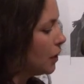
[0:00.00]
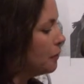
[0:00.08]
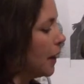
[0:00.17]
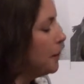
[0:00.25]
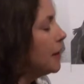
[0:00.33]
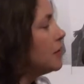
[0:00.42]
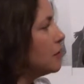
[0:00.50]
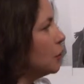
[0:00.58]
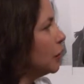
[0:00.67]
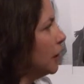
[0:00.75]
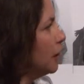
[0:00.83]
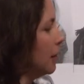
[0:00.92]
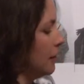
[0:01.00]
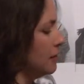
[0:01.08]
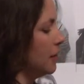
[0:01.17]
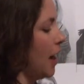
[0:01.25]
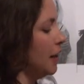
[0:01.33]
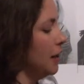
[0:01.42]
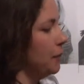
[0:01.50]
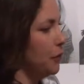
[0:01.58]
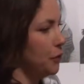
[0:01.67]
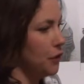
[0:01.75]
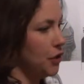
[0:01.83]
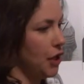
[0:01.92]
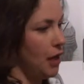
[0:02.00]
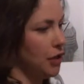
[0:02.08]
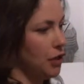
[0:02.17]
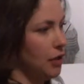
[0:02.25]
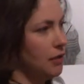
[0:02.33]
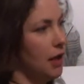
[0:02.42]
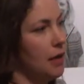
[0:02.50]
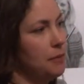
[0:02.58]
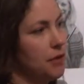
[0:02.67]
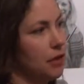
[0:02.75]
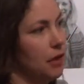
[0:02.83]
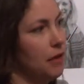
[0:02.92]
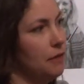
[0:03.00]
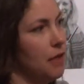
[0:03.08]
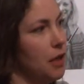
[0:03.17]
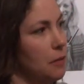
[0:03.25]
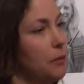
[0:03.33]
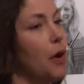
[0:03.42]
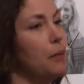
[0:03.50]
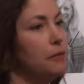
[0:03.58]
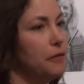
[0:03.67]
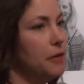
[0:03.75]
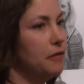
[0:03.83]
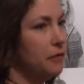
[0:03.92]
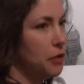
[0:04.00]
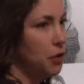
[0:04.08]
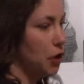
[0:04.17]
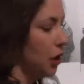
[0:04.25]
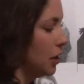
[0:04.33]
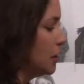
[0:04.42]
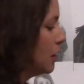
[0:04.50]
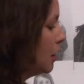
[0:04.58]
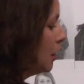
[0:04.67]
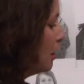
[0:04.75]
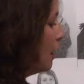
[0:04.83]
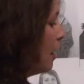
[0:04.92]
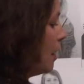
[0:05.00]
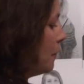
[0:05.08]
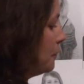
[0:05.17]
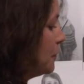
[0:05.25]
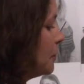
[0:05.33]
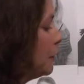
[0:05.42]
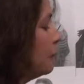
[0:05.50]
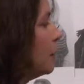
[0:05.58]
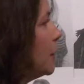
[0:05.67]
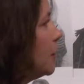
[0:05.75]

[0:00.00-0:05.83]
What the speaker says: maybe it's the only thing that's gotten him through the challenging times and given him hope for the future. So for